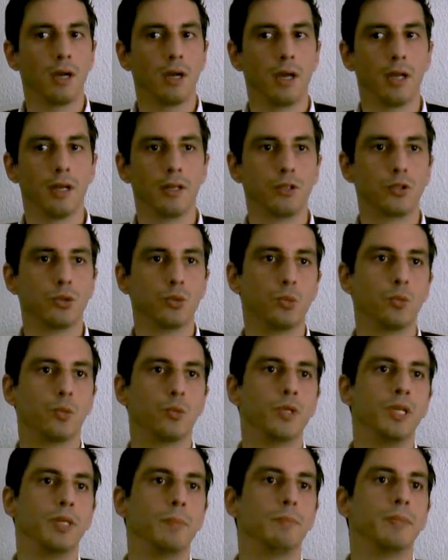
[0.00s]
and to
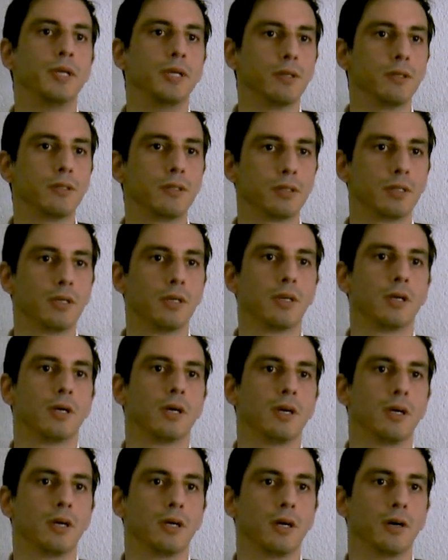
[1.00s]
rebuild
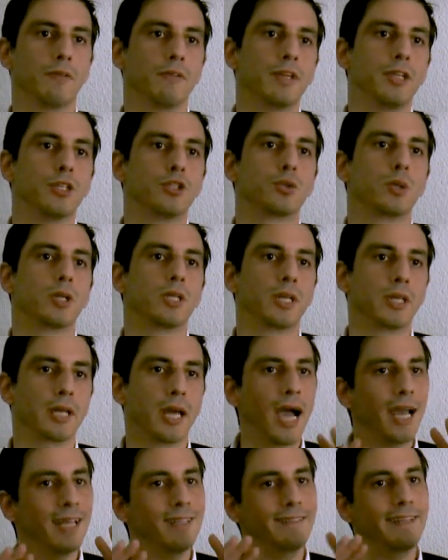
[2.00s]
a Venezuelan
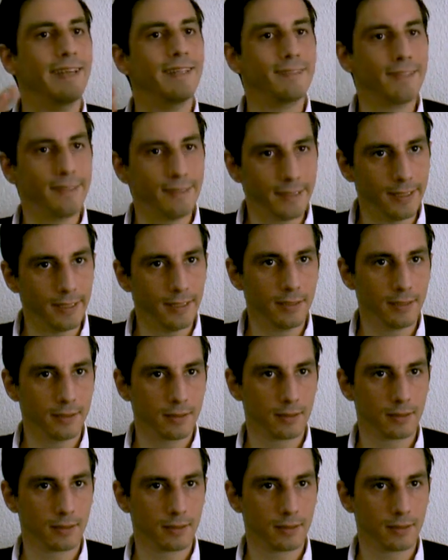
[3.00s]
identity